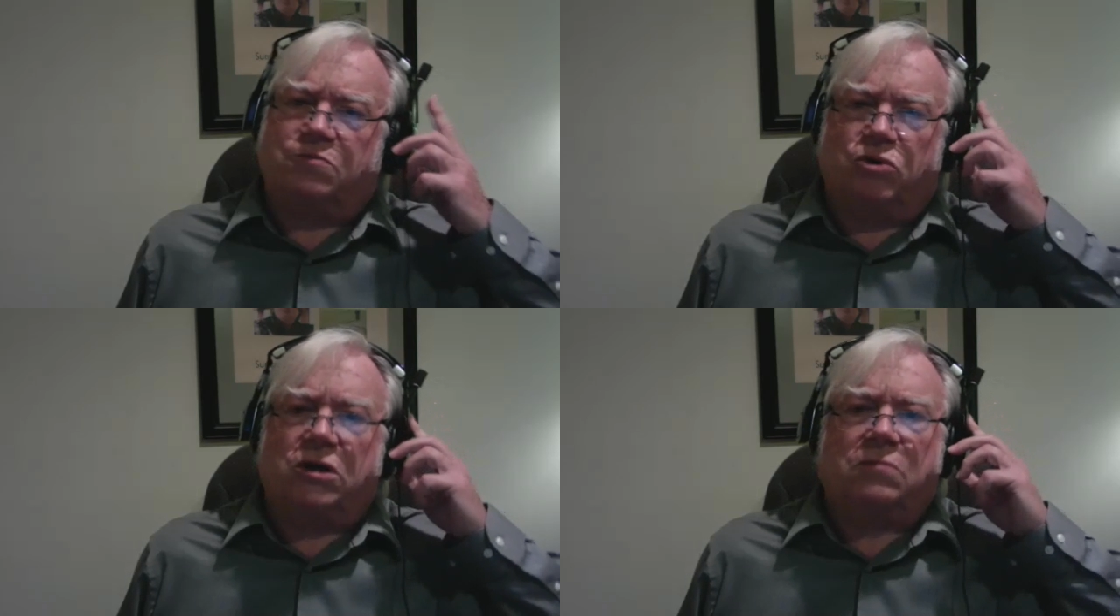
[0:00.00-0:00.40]

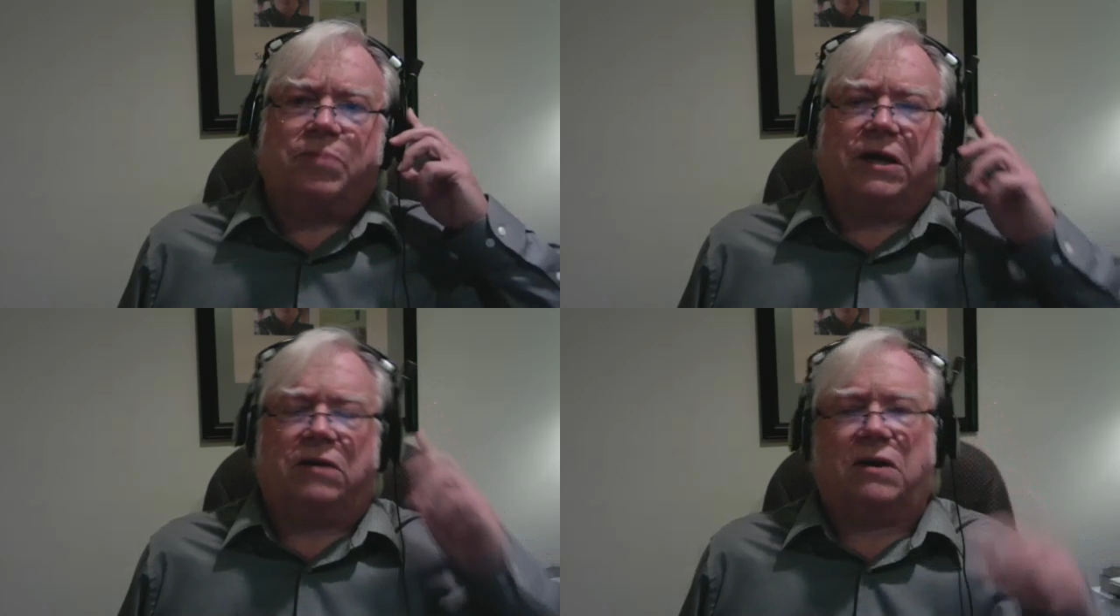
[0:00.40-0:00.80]
book,
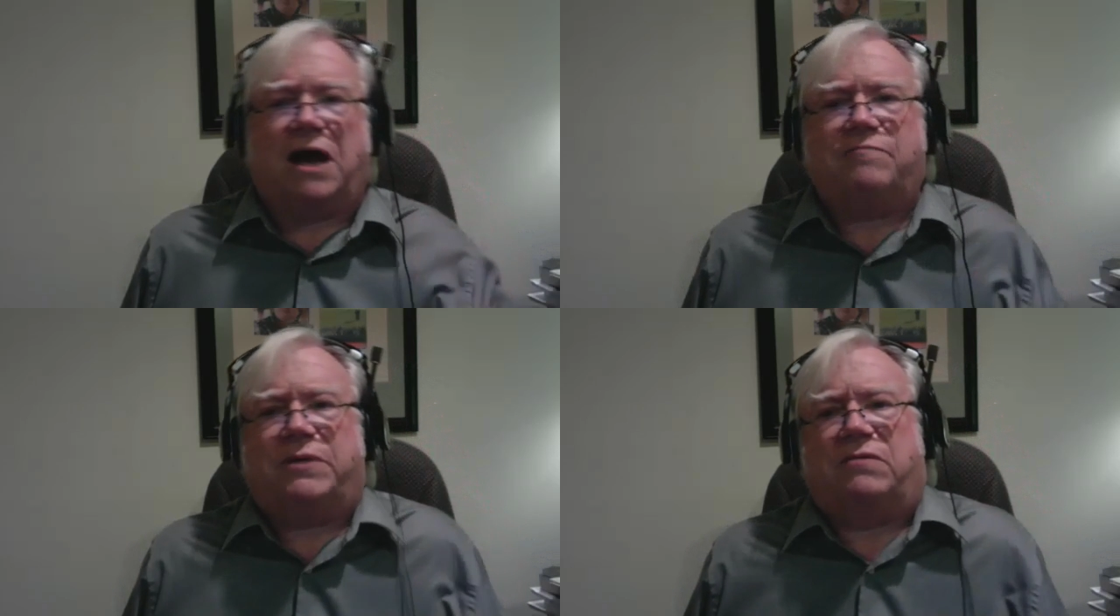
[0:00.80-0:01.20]
Peter,
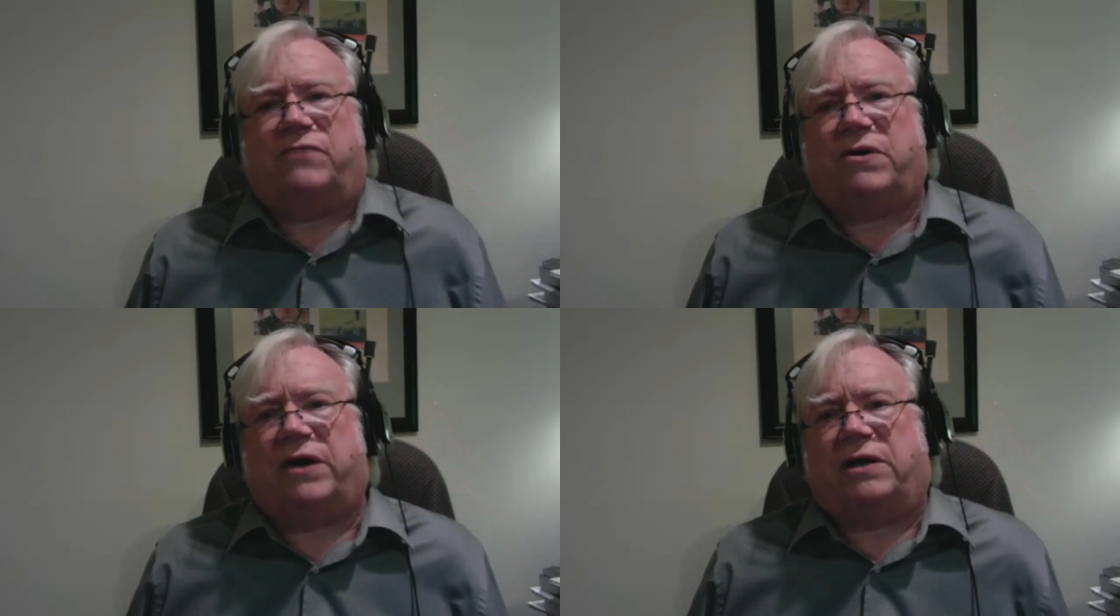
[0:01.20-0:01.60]
I've been
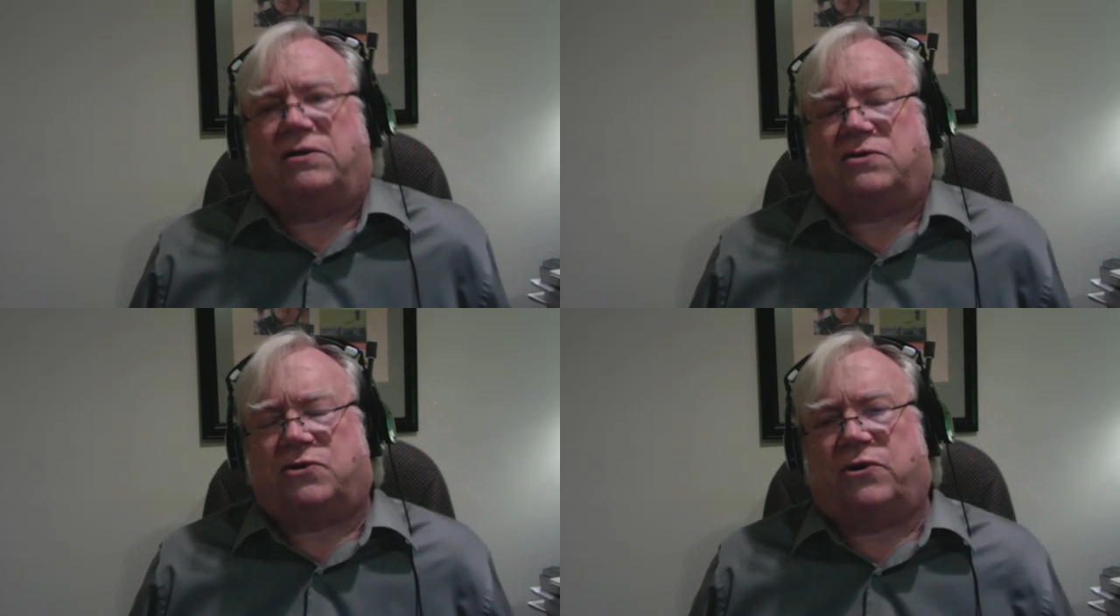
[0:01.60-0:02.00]
very
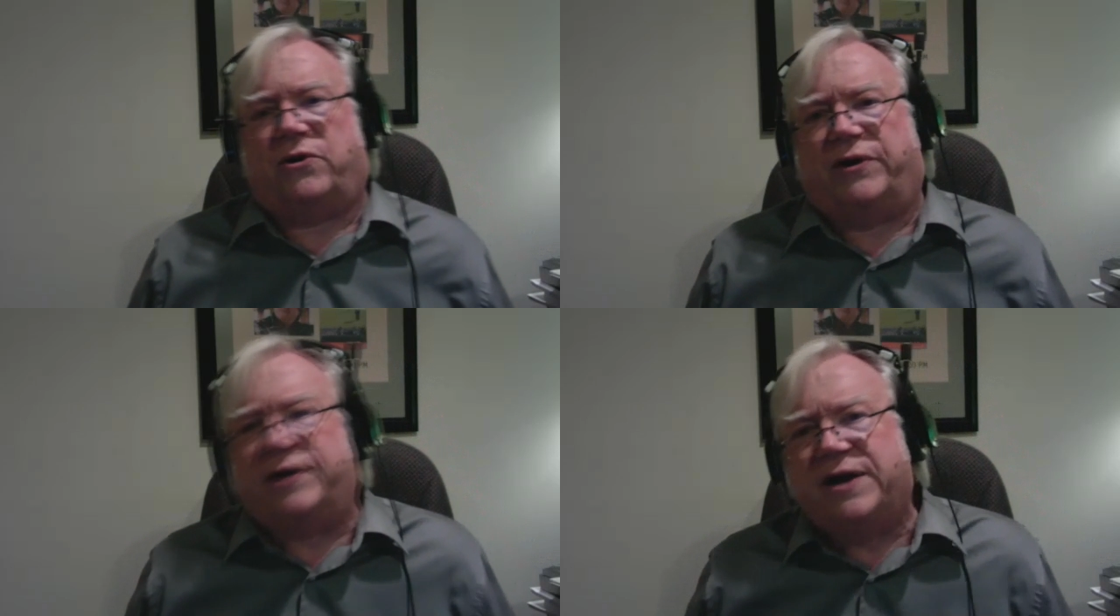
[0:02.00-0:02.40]

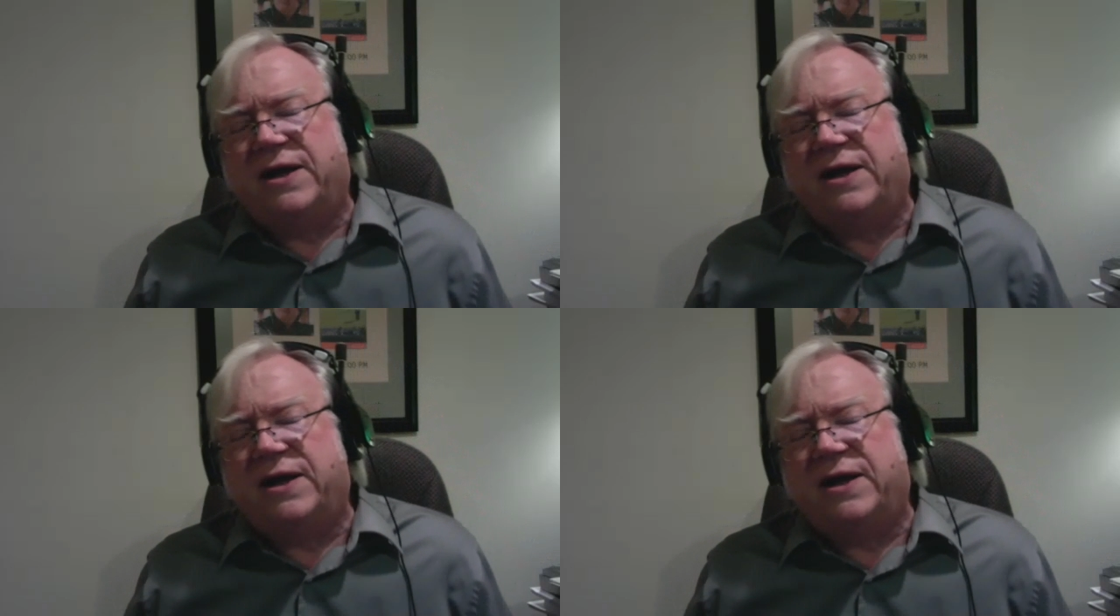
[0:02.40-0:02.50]
concerned